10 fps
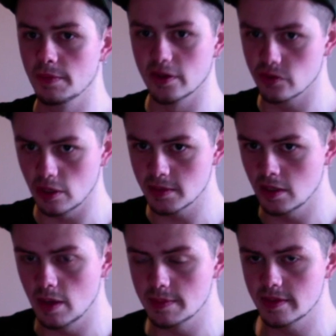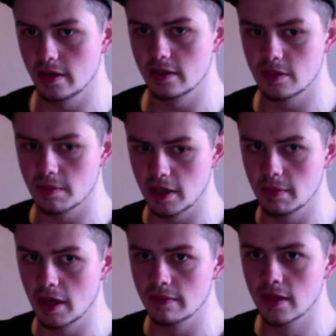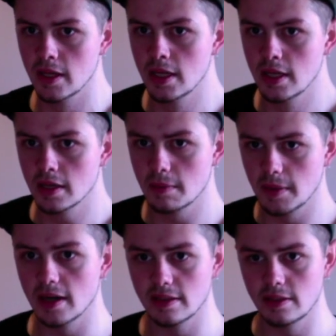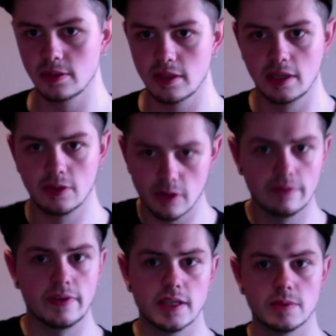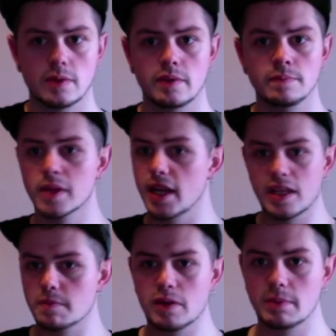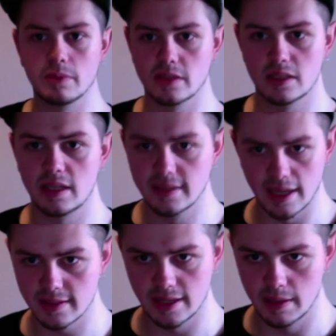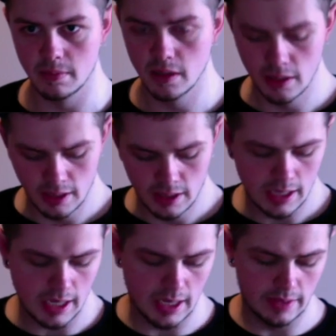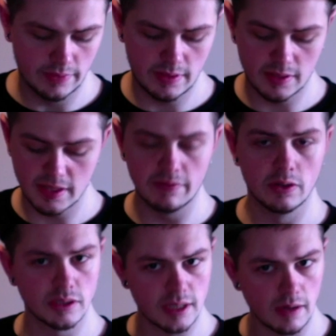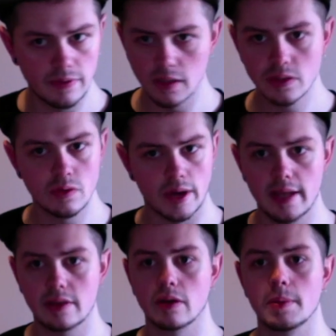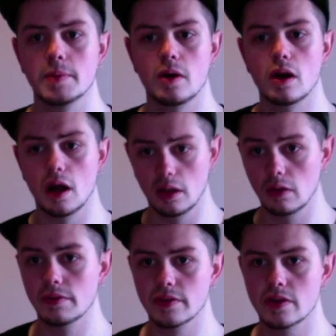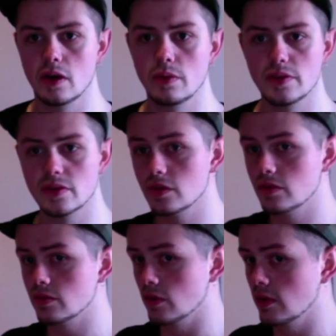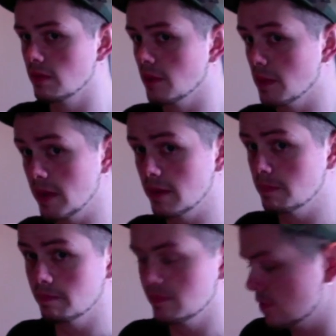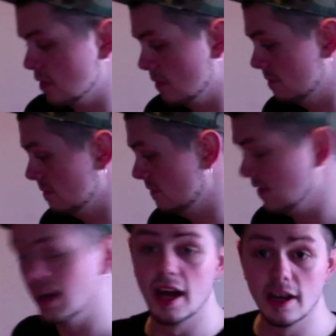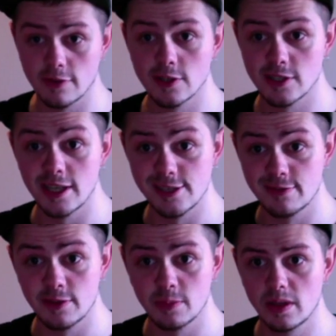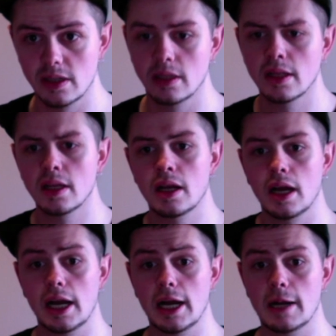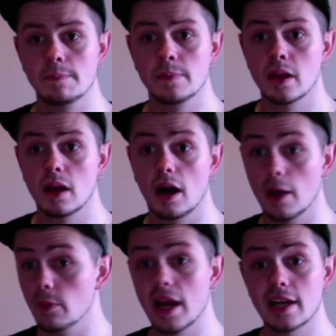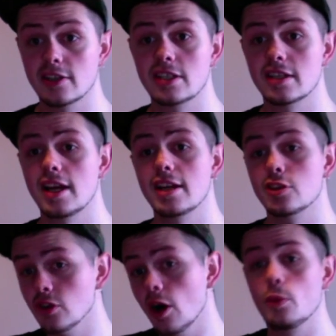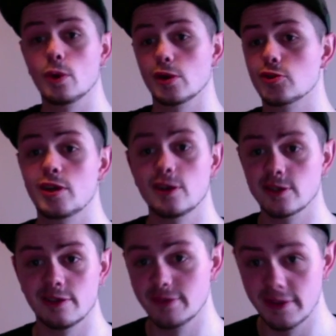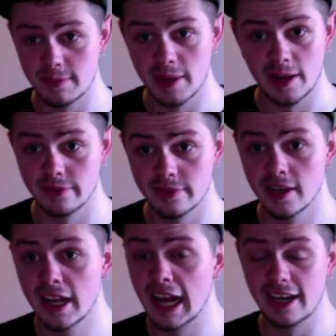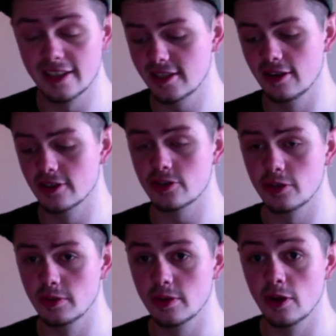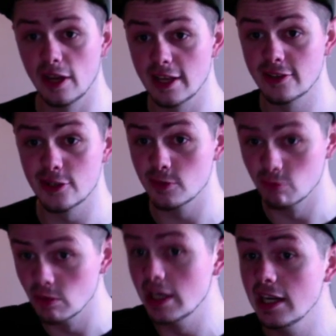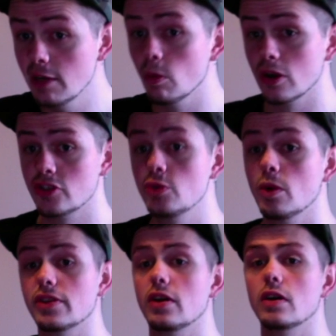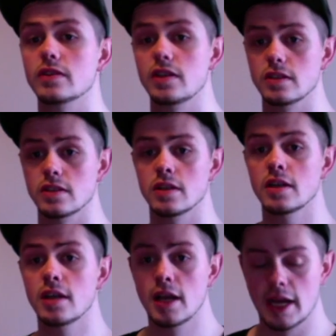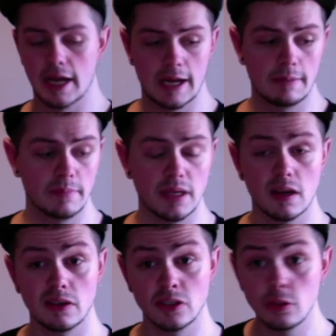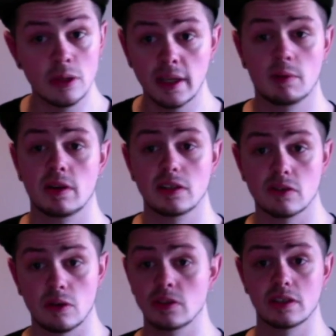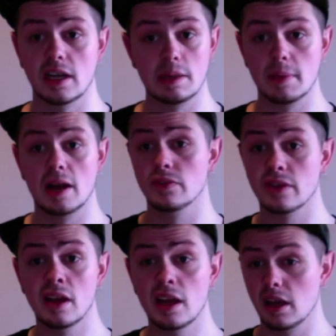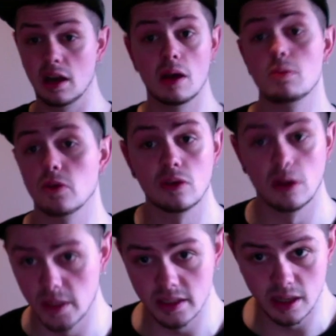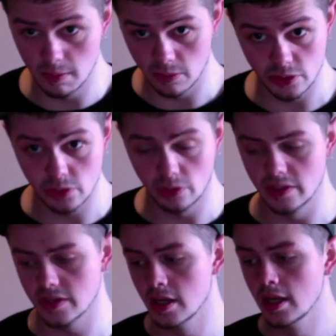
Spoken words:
the description on their website, Supreme have, compared to the NorthFace one, it's pretty much the exact same. And the 700 downfill is great, don't get me wrong. I love this coat. This is sort of my big sort of finale for the season, if you will. I would actually say it's not worth £350, and that's the honest truth, unless this is really what you wanted all season. Because you can get one of these for £180 in a lot more colourways, a lot more choice,